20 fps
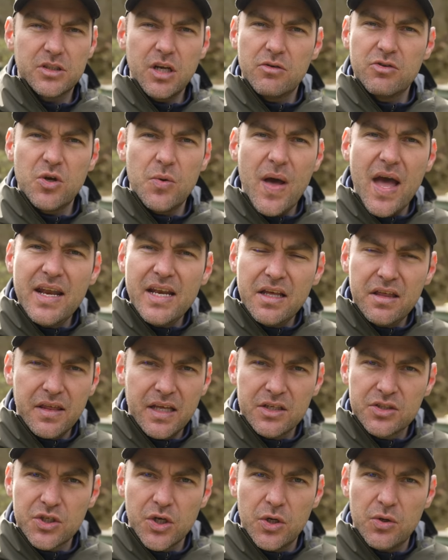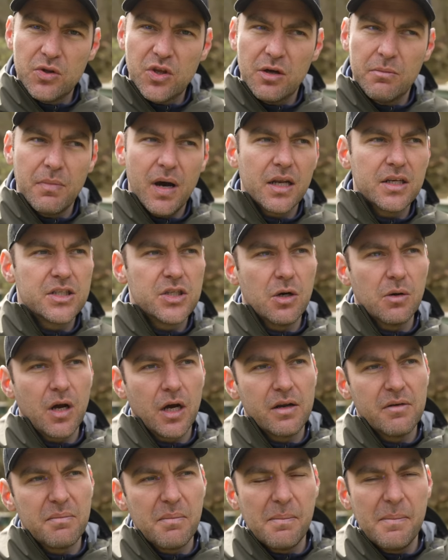Don't do anything to them until
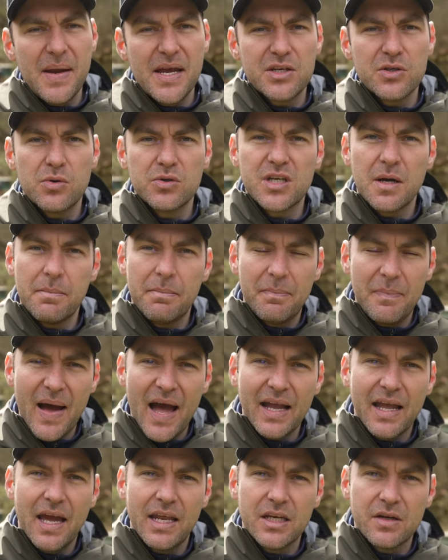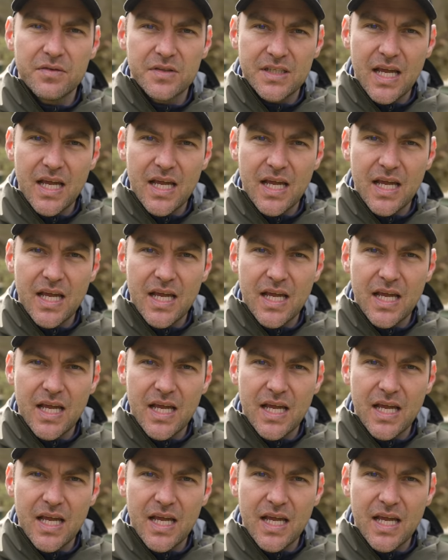kind of middle to back end of